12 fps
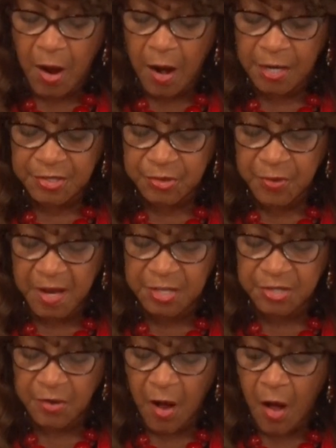are a
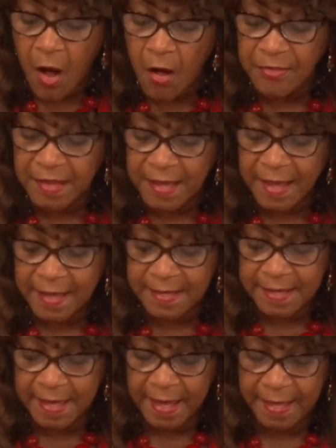stranger, all the land
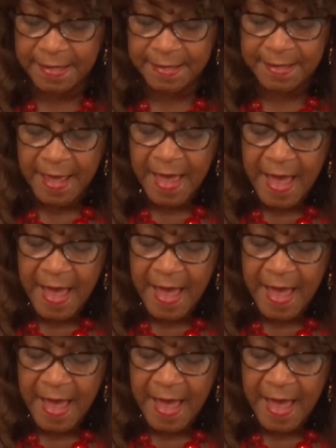of Canaan,